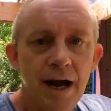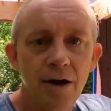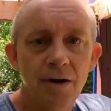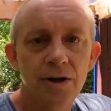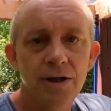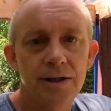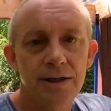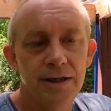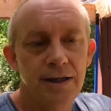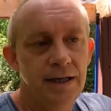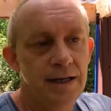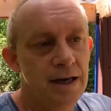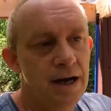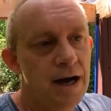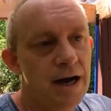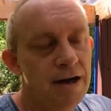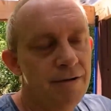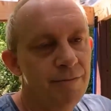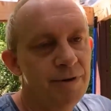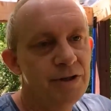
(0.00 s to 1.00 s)
Carolyn
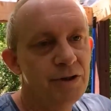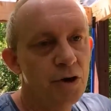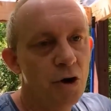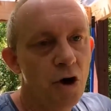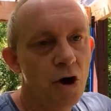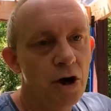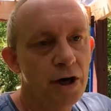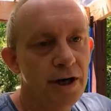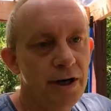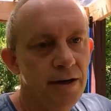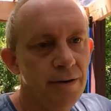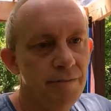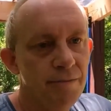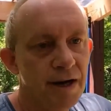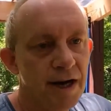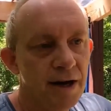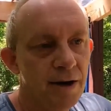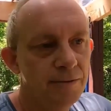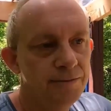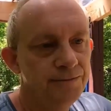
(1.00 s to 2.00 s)
and I have been talking
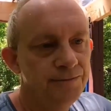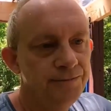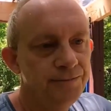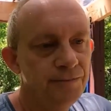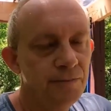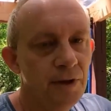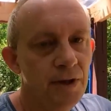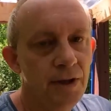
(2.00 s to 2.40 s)
about,